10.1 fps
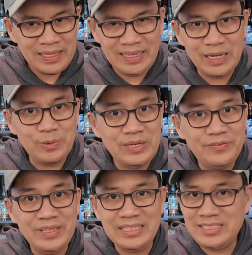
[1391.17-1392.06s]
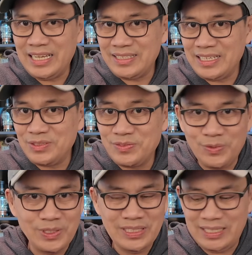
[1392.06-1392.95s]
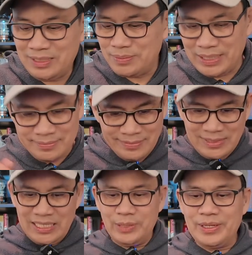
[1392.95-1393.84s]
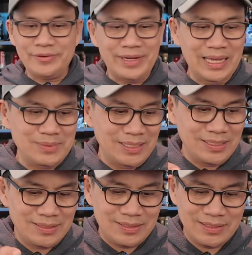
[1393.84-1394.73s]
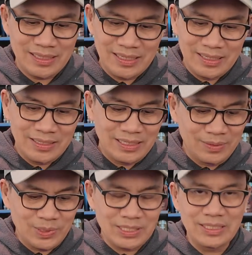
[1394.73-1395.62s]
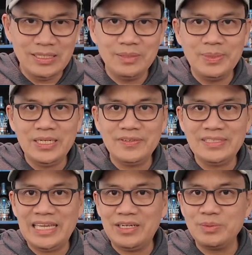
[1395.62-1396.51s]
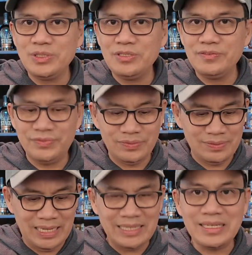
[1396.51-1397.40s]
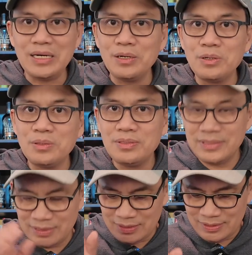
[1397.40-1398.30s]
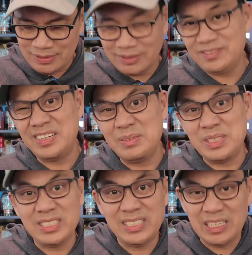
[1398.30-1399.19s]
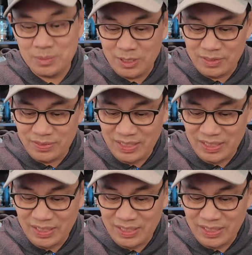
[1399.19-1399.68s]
Can't wait for that Jack Daniels 14. But anyway, grab these. It was a little bit of a tater move. I know it was very much a tater move,